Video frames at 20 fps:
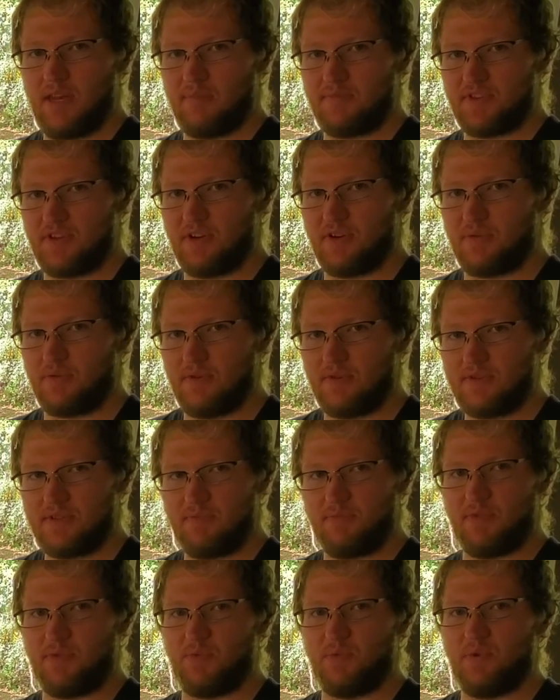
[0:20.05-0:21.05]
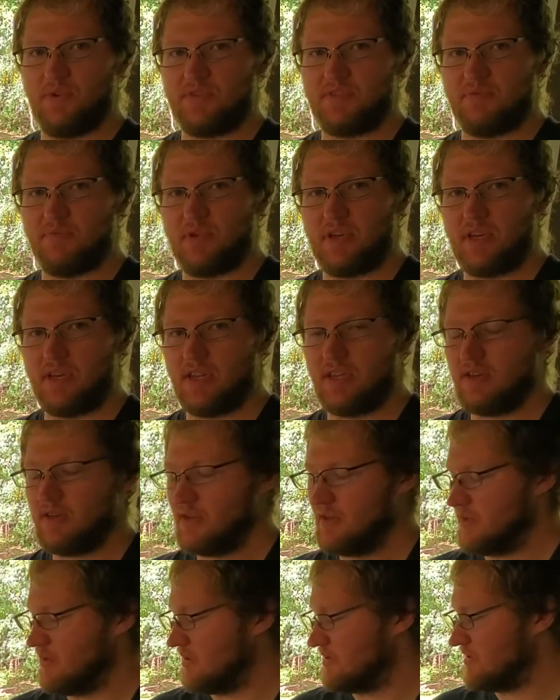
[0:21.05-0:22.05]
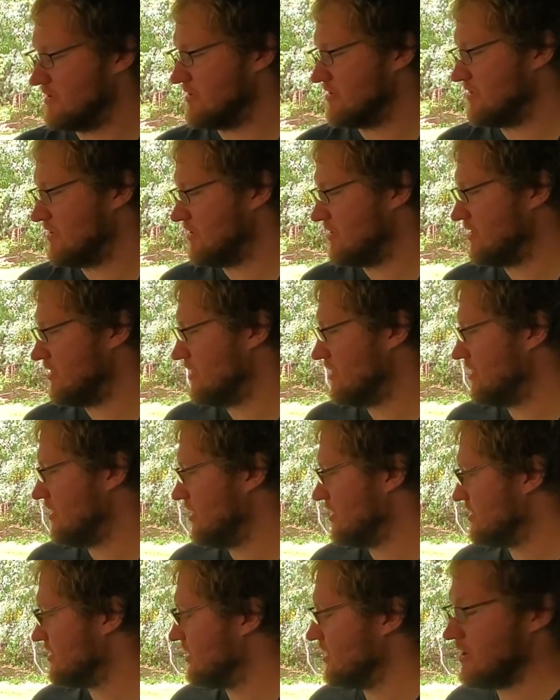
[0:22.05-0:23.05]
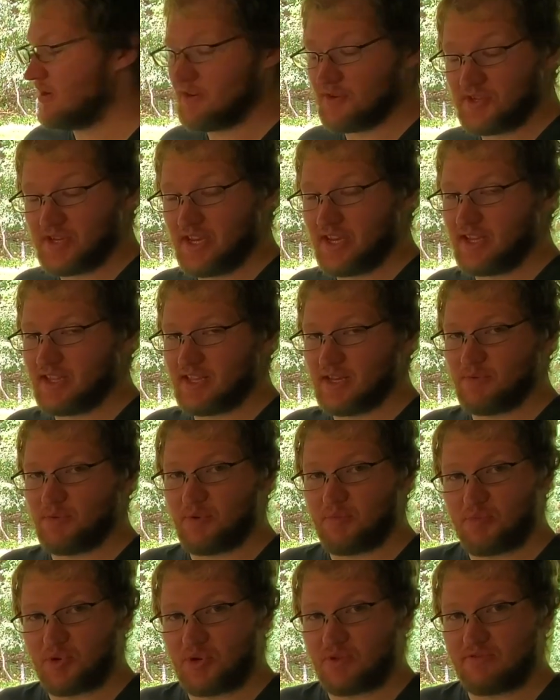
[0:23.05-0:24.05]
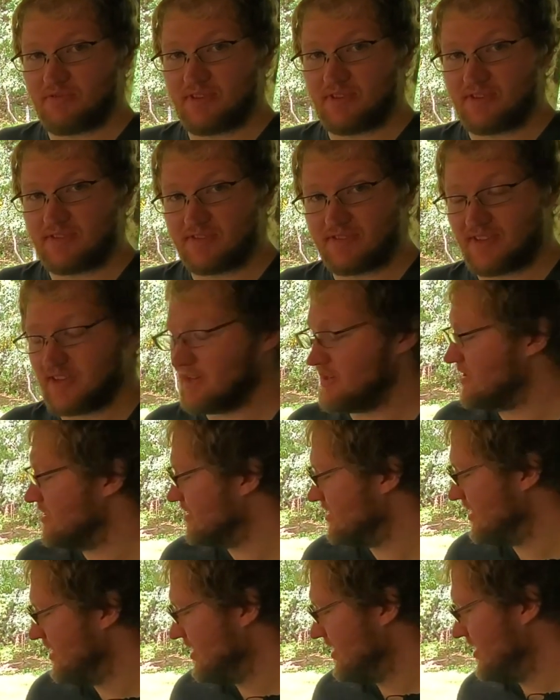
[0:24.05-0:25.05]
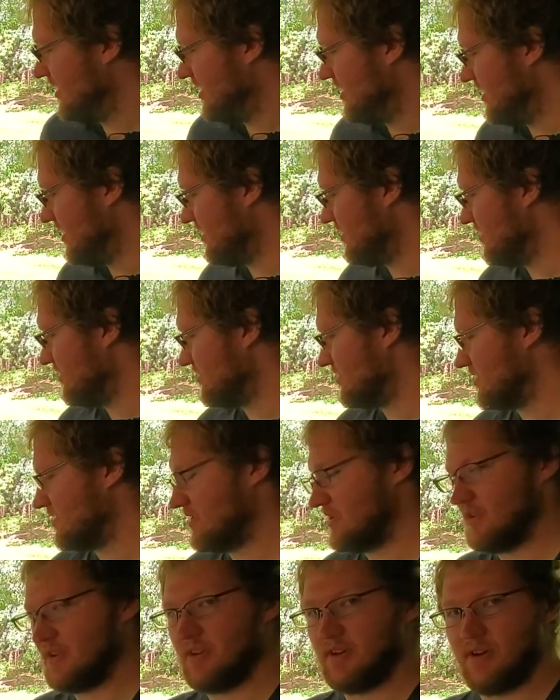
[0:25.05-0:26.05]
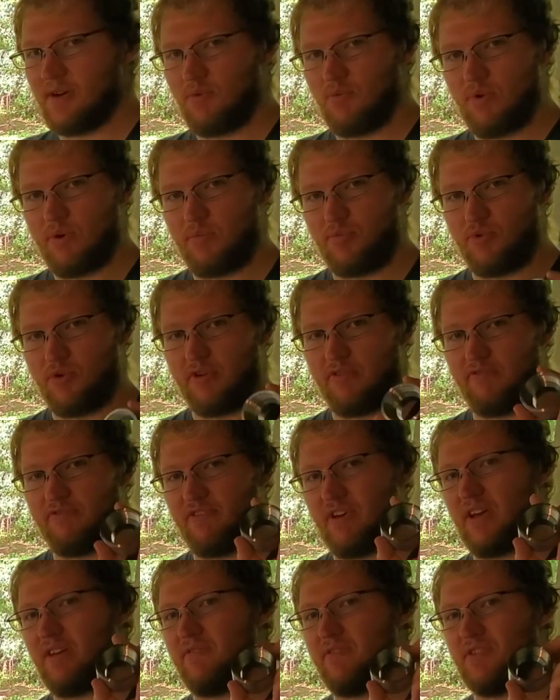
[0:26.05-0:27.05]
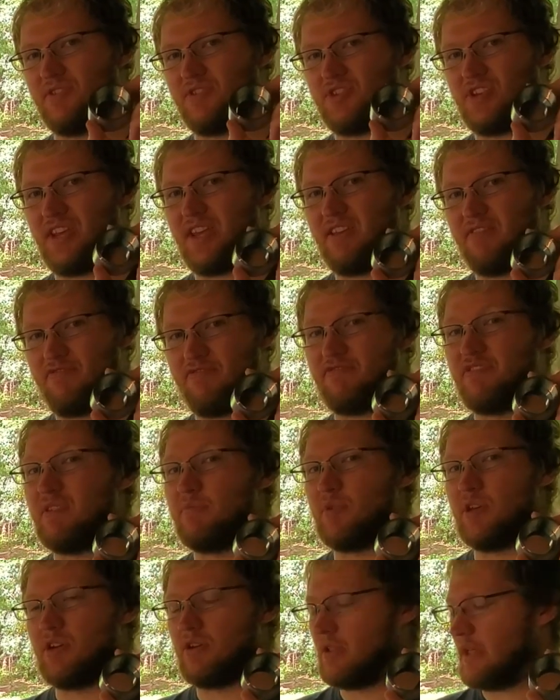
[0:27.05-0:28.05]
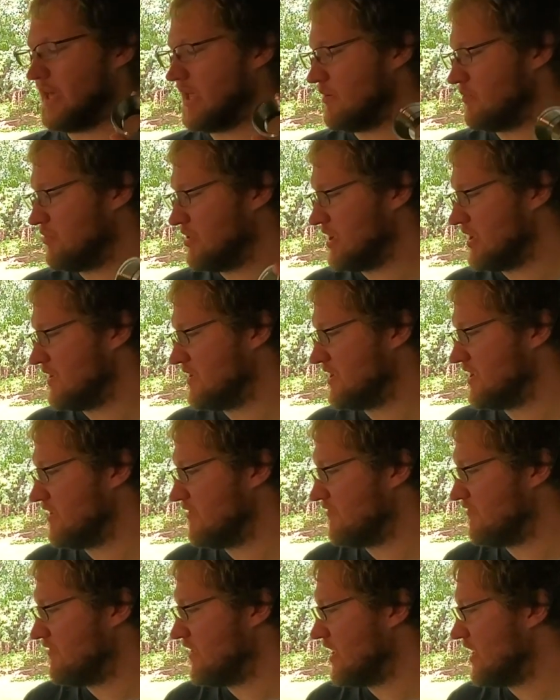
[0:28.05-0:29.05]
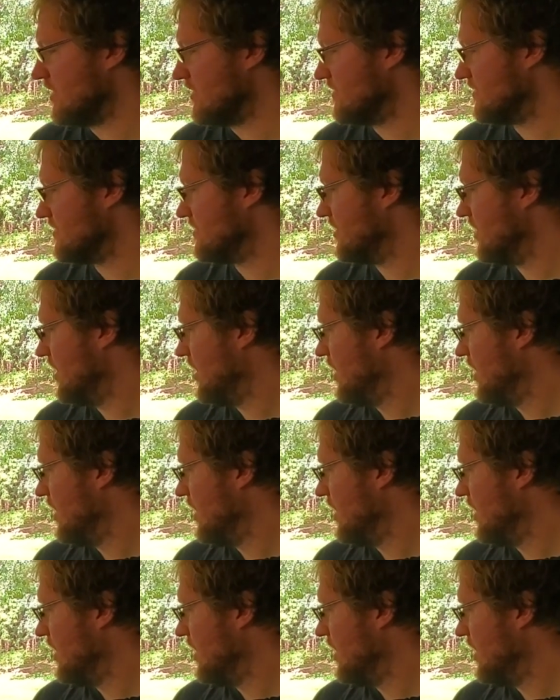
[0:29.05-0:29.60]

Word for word: name is Eric Wilson with Wilson Mining. This is our, uh, our tank that we built and designed. It uses a uh, 1.5 inch female NPT fittings